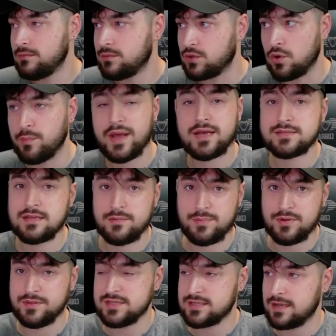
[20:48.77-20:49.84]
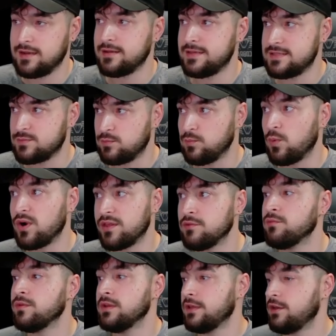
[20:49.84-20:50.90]
don't pass up on this guy. He's one of the
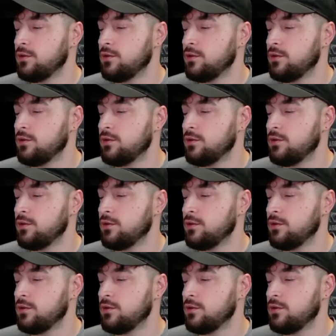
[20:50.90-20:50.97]
really good